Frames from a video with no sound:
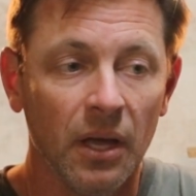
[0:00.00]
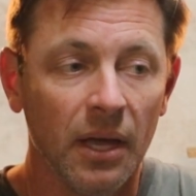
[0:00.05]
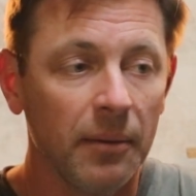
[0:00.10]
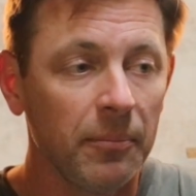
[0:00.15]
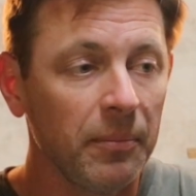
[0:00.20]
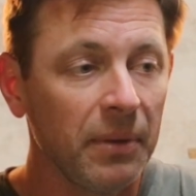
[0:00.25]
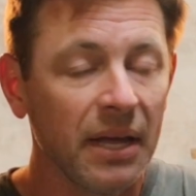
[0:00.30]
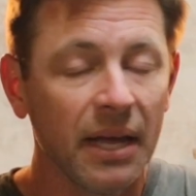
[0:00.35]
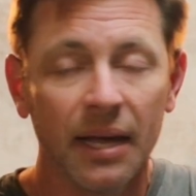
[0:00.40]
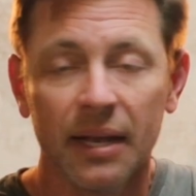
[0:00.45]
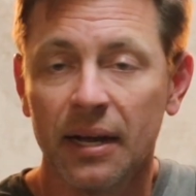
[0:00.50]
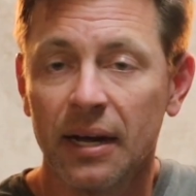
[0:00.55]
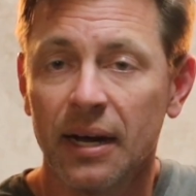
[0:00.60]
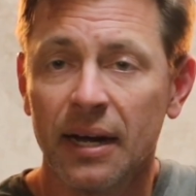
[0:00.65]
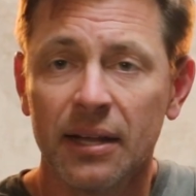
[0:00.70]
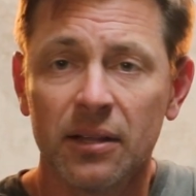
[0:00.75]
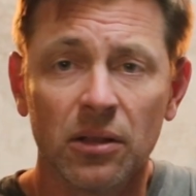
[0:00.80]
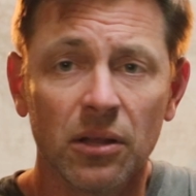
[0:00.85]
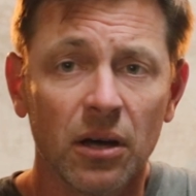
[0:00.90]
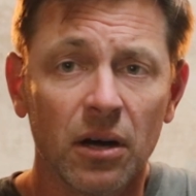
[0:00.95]
And man,
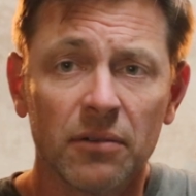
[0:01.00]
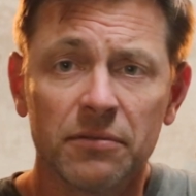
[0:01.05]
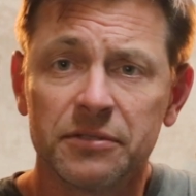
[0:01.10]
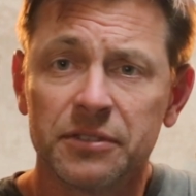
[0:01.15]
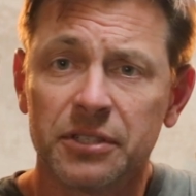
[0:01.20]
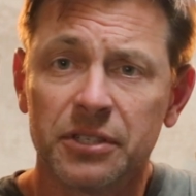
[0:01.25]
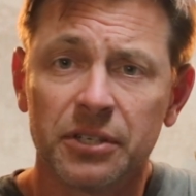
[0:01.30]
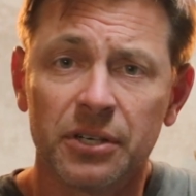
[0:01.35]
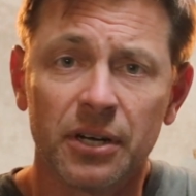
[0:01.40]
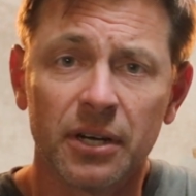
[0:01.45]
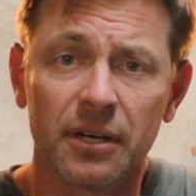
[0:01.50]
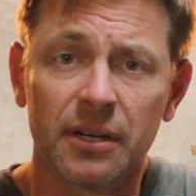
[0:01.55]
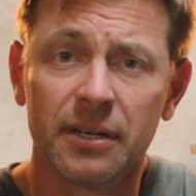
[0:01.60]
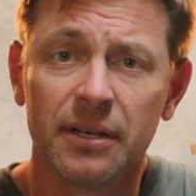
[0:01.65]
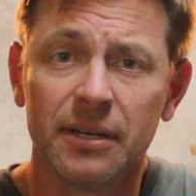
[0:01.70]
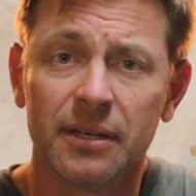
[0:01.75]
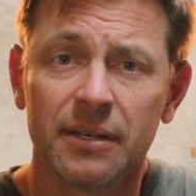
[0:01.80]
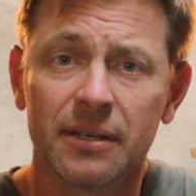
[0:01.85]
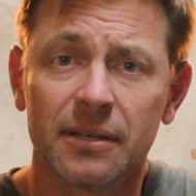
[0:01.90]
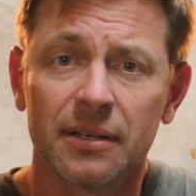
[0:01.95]
I love to
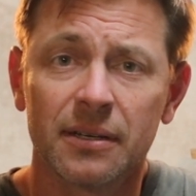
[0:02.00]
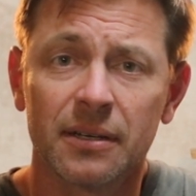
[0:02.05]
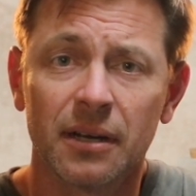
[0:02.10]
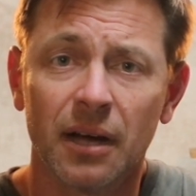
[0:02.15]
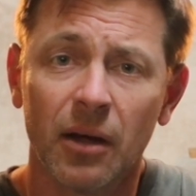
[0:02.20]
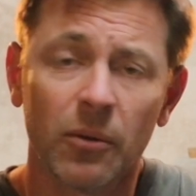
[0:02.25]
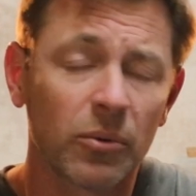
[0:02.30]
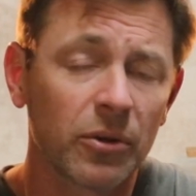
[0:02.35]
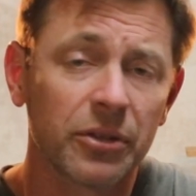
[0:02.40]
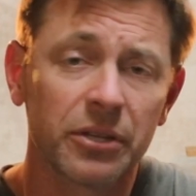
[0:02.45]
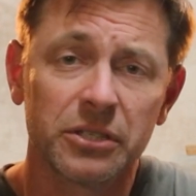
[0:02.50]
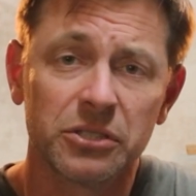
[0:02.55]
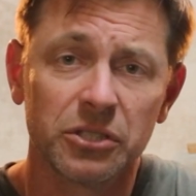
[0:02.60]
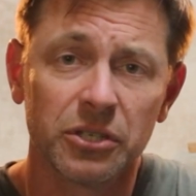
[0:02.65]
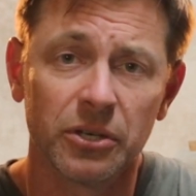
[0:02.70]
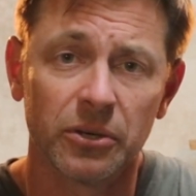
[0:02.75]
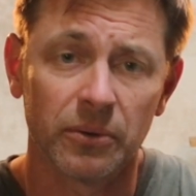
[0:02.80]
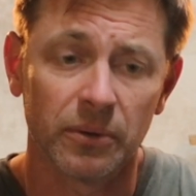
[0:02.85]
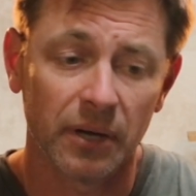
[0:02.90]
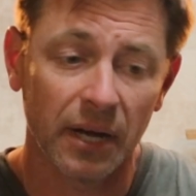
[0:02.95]
cook. I really
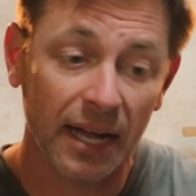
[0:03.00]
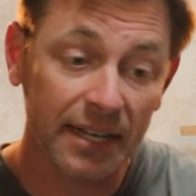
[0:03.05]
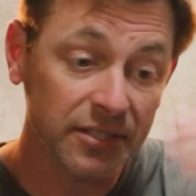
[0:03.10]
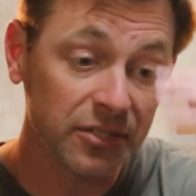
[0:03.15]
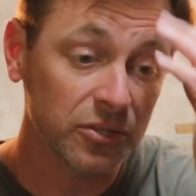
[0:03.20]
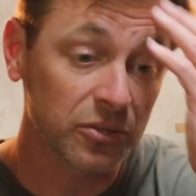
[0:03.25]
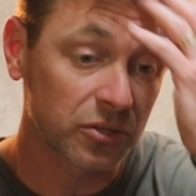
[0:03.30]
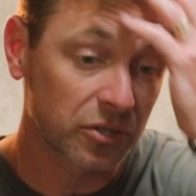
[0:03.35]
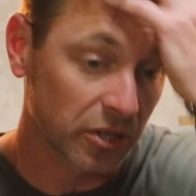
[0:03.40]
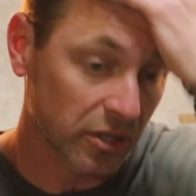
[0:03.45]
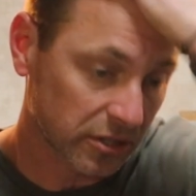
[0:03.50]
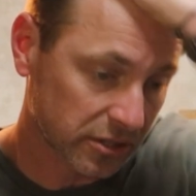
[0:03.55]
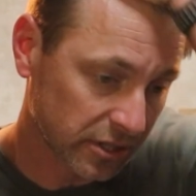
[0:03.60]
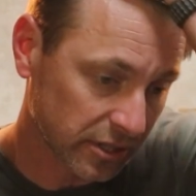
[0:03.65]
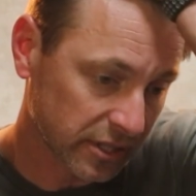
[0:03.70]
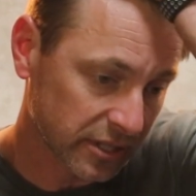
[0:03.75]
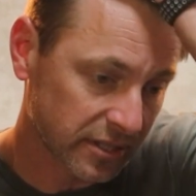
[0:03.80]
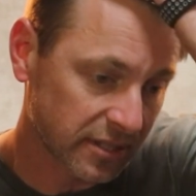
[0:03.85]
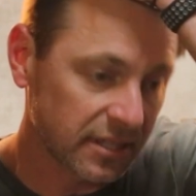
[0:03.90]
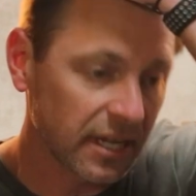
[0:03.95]
do. I still cook
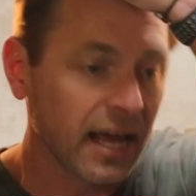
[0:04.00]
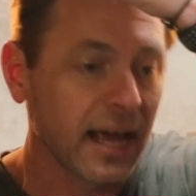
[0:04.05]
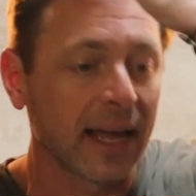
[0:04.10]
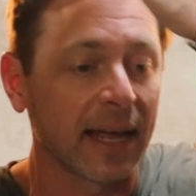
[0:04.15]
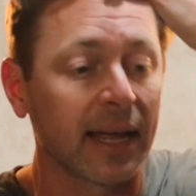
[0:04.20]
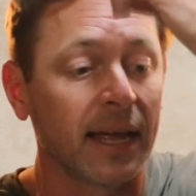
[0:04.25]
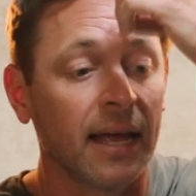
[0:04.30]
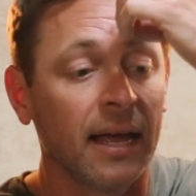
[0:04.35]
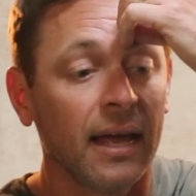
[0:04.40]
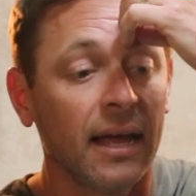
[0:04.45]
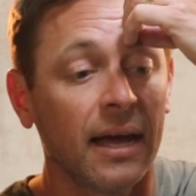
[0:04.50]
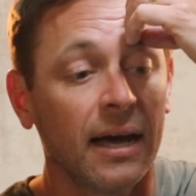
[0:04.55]
to this day.